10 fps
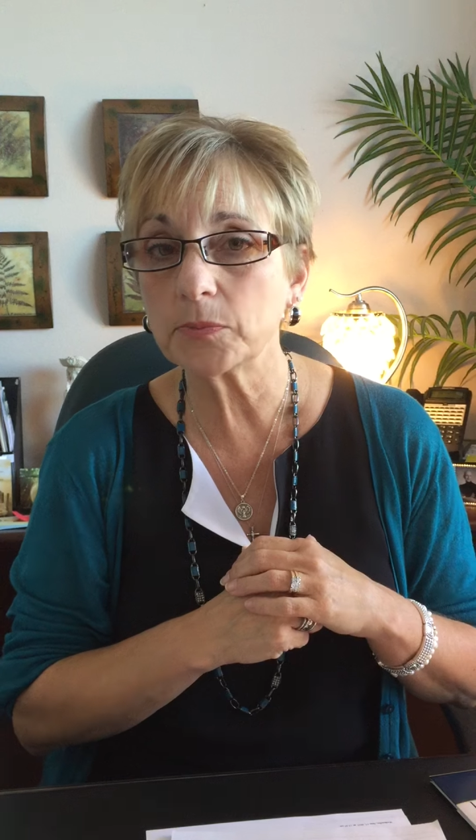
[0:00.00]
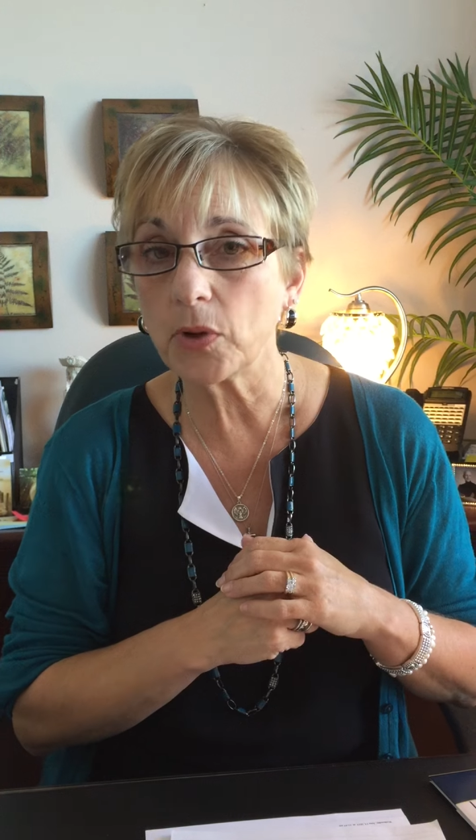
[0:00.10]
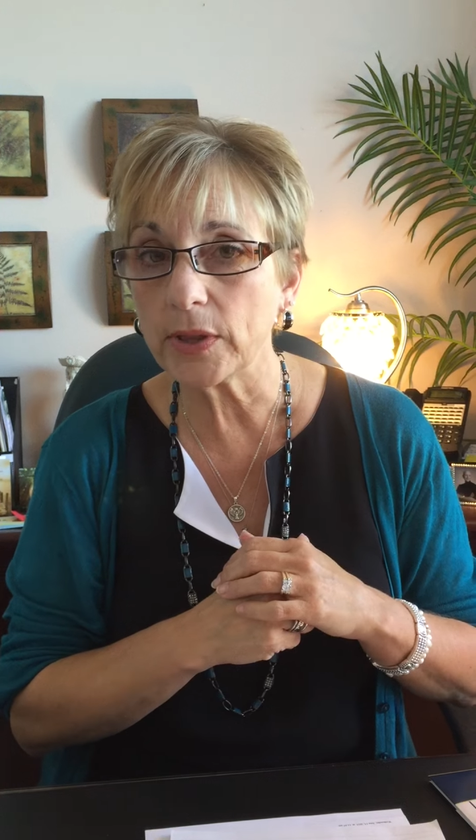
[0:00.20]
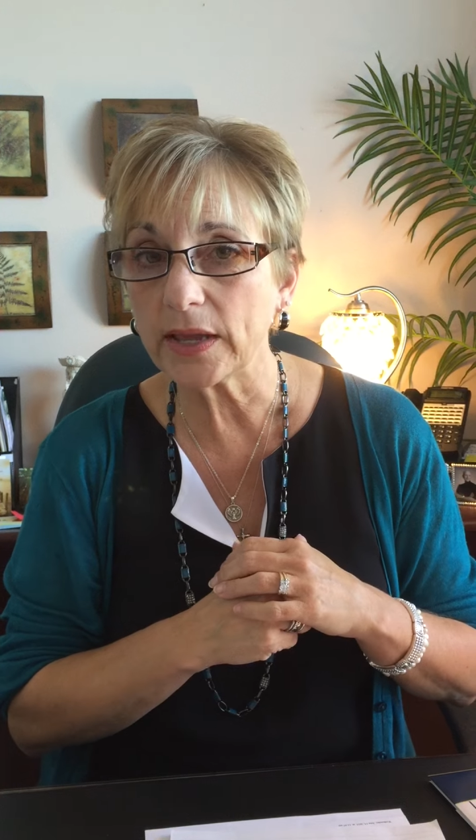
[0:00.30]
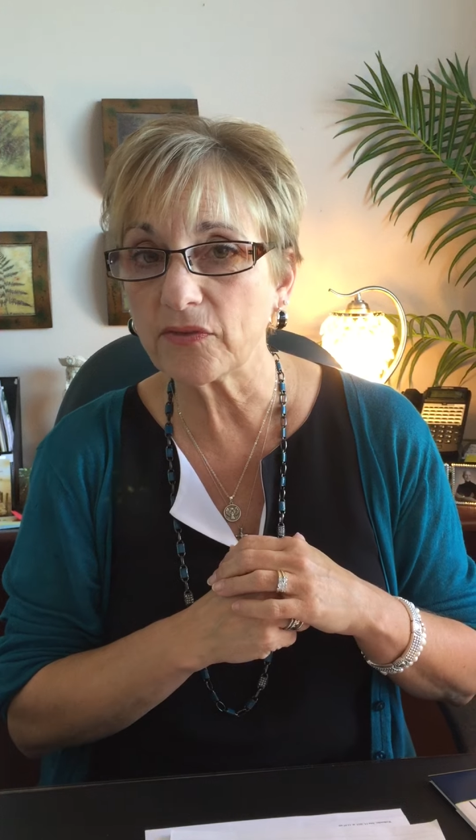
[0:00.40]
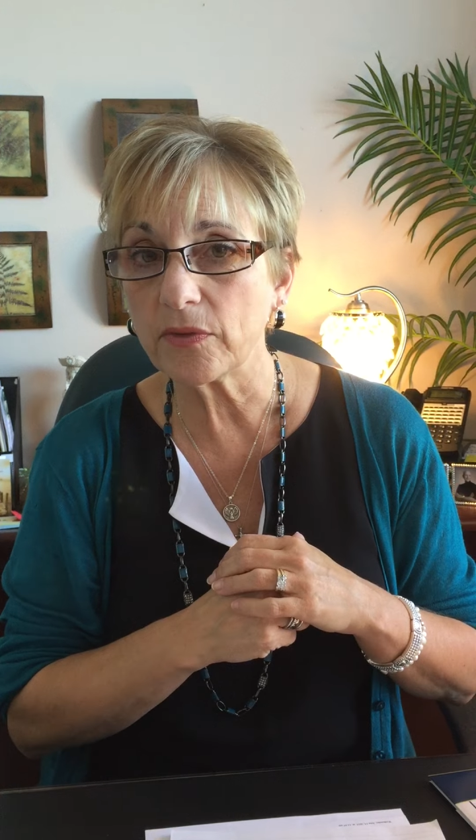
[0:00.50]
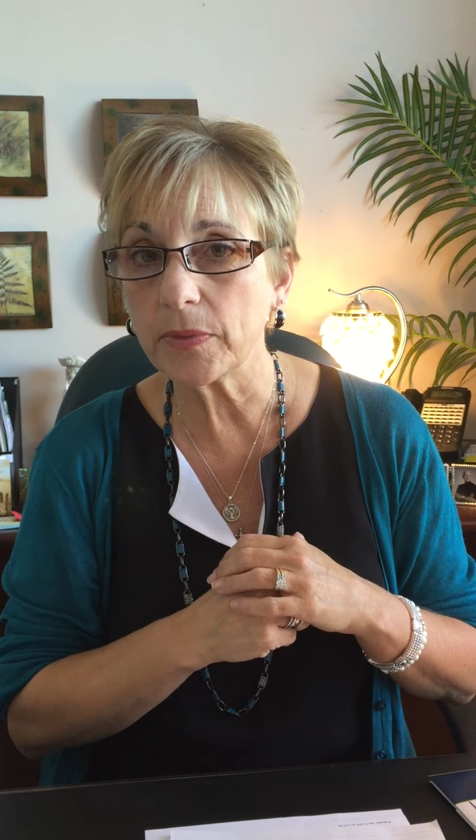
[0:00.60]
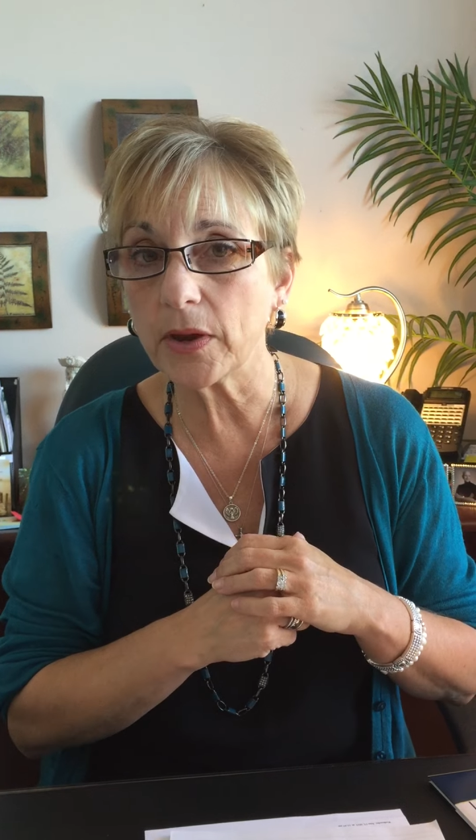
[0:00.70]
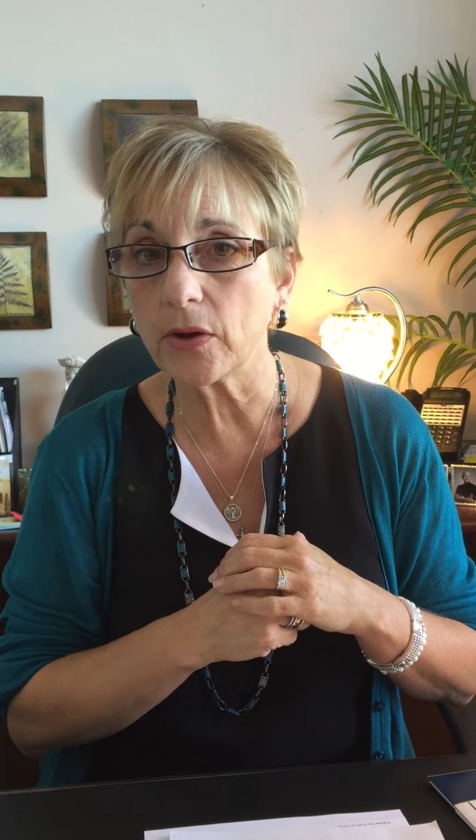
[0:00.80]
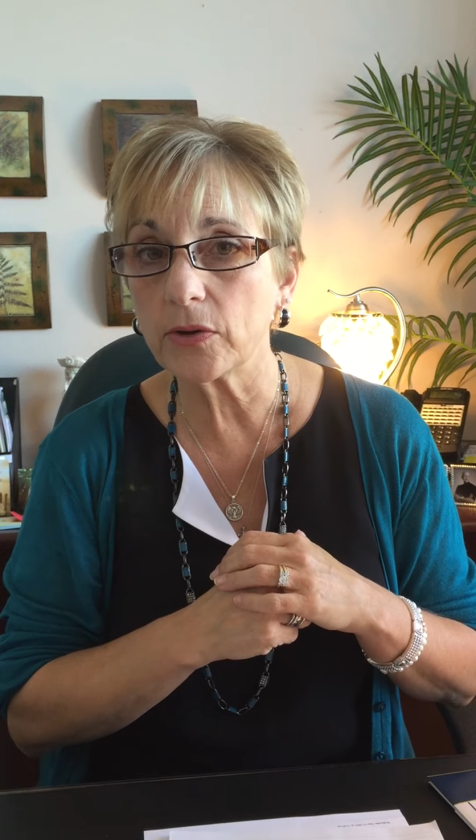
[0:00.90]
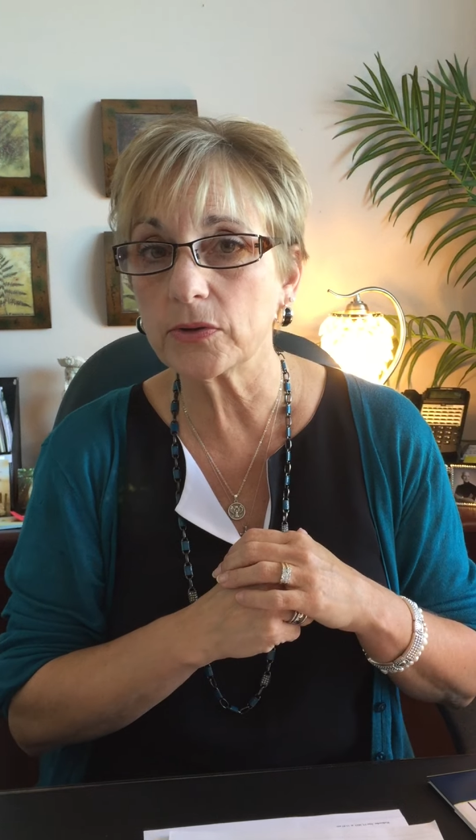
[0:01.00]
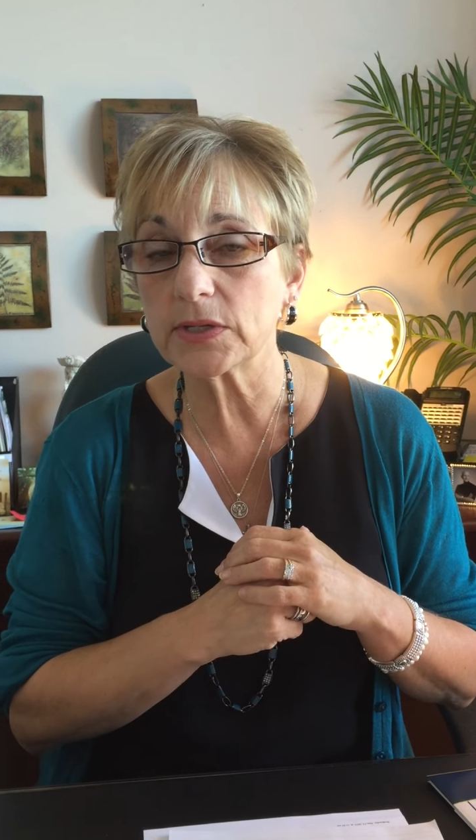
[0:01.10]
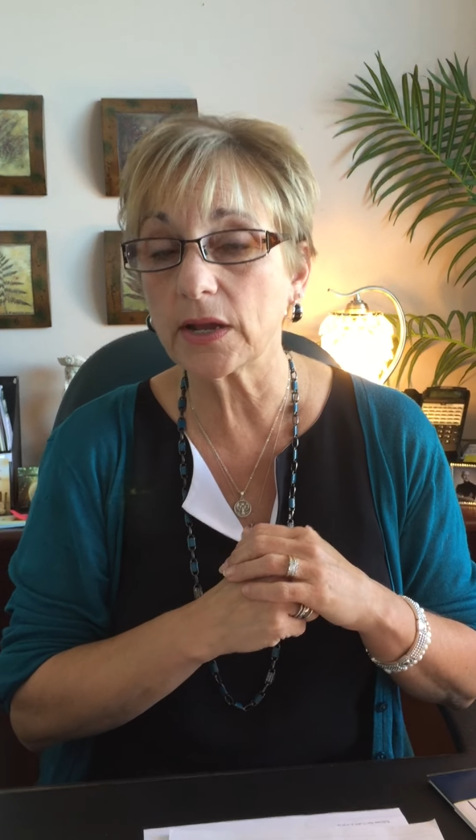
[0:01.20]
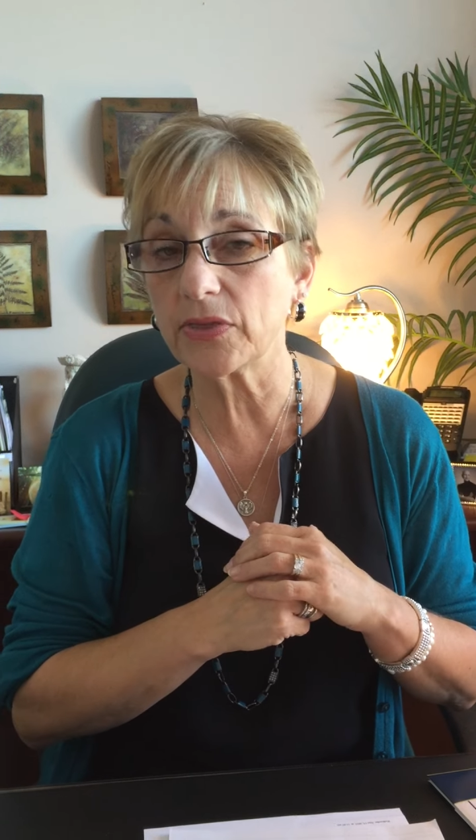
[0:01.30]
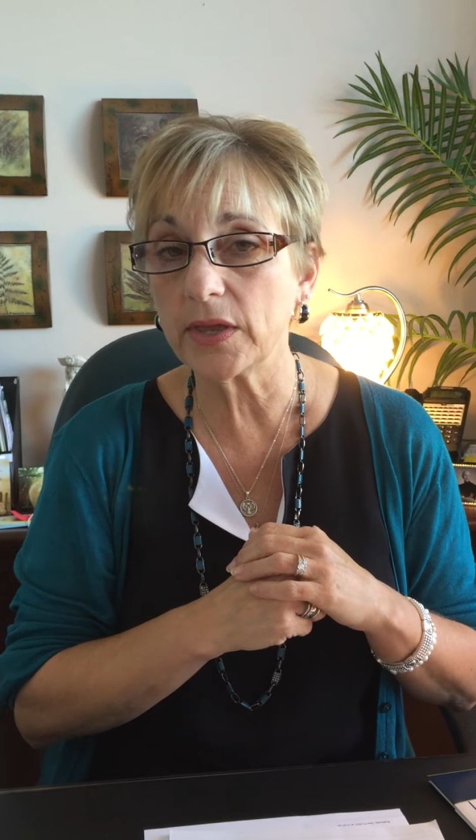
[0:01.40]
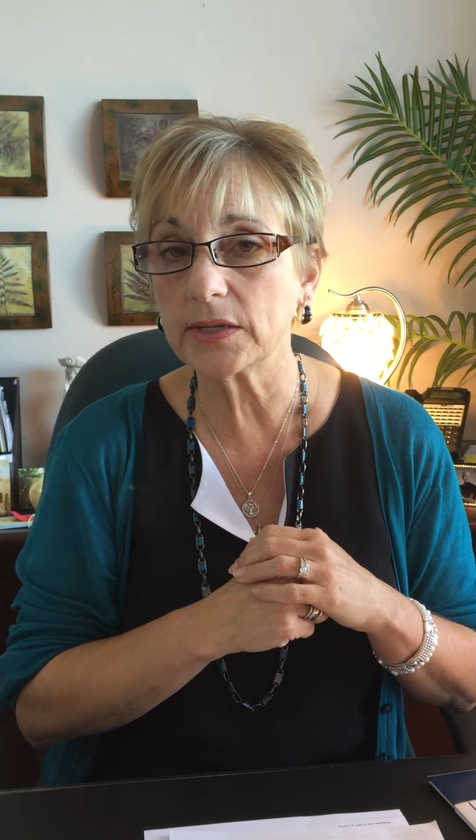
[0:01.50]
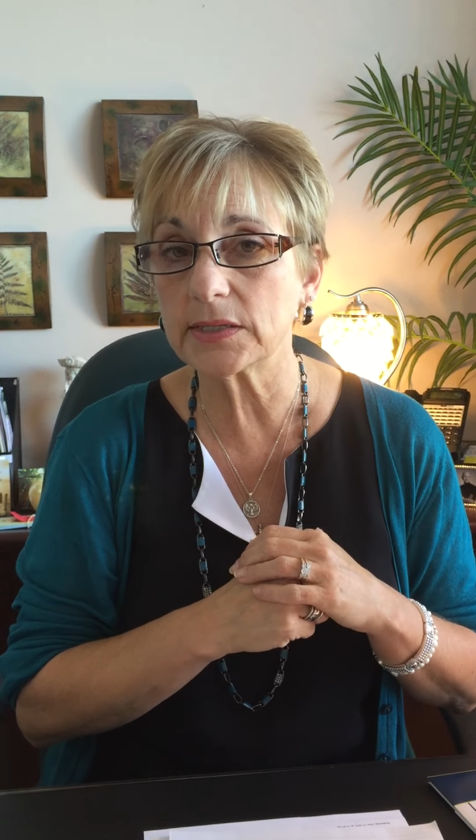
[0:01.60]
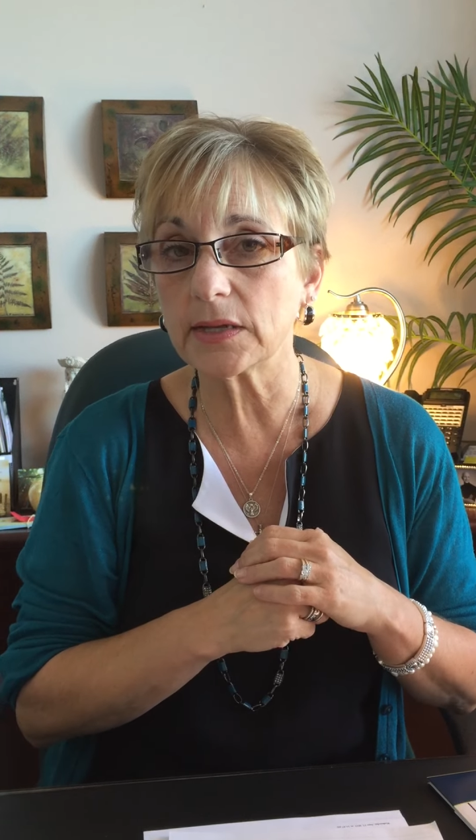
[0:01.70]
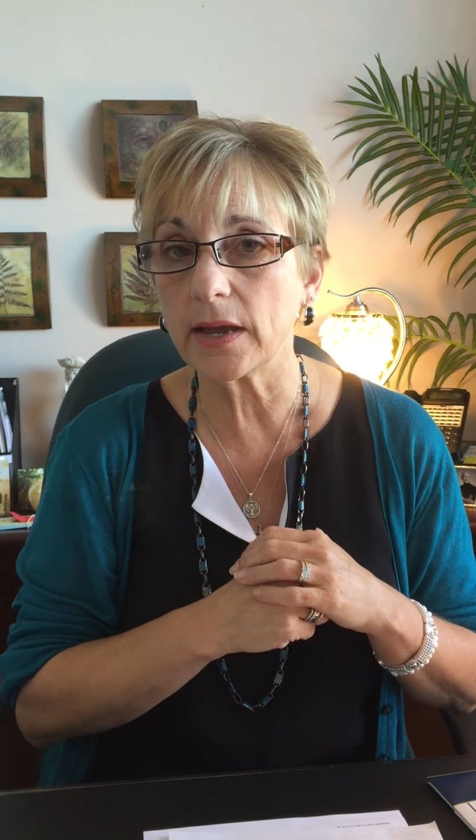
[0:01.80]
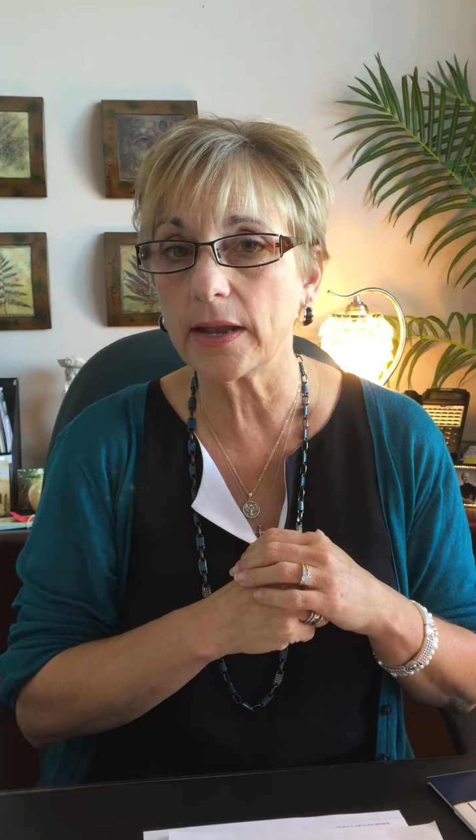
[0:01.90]
pulling it from there using
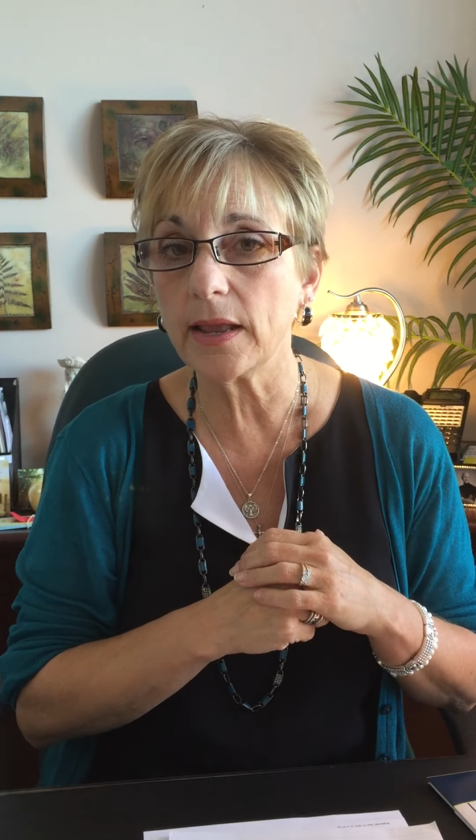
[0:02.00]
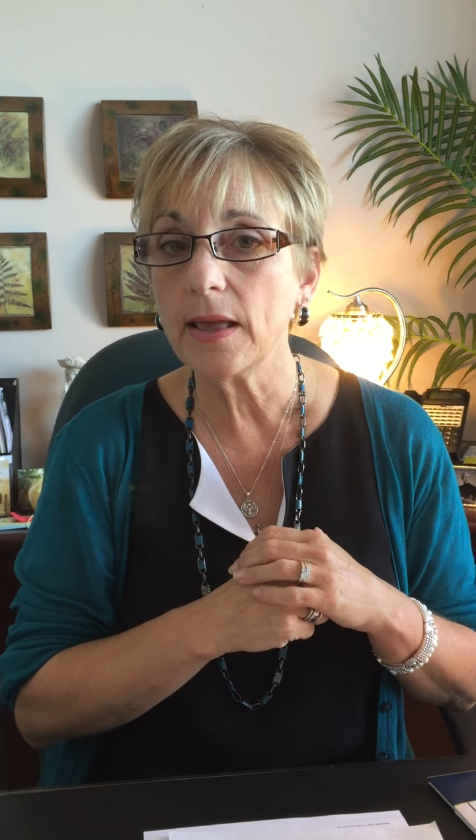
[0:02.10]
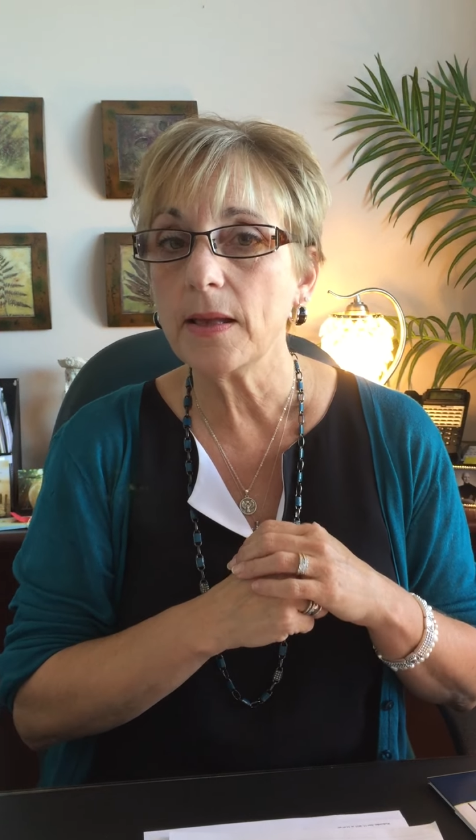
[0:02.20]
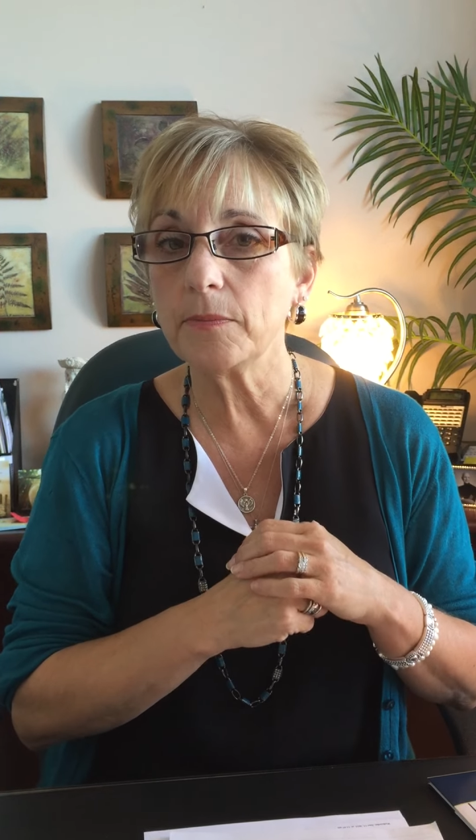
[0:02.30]
AuthentiSign,